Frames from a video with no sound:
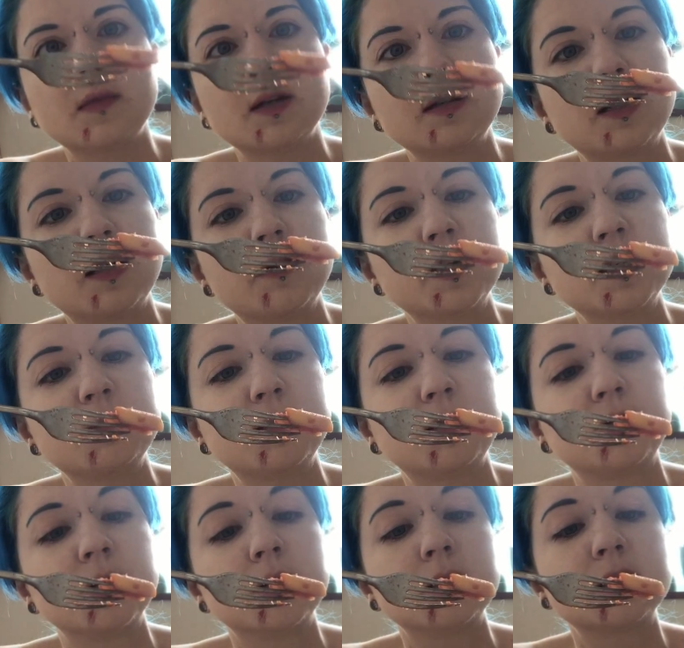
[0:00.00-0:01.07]
Is that a nice bit
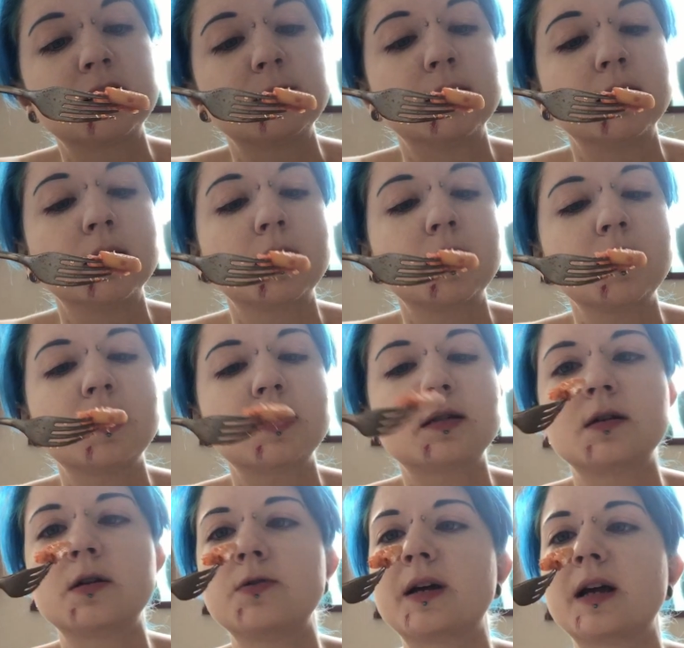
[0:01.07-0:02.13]
or a nasty bit? I think that's
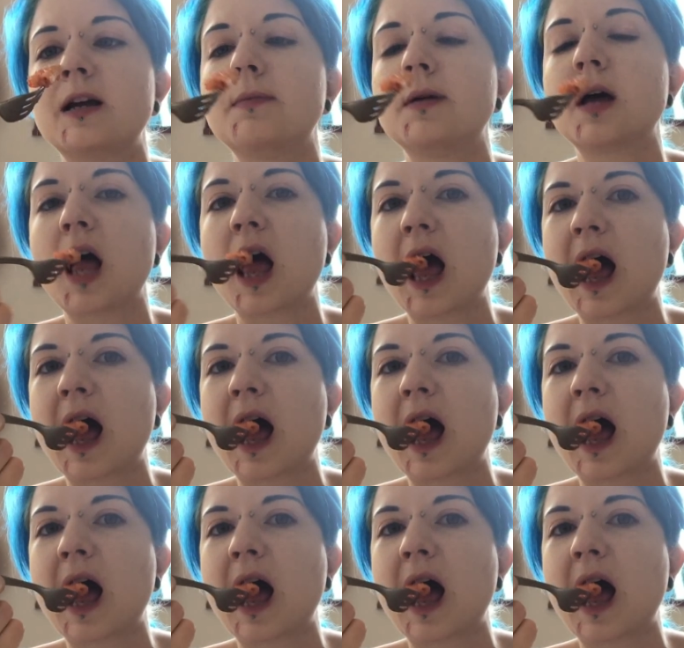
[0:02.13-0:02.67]
an okay bit.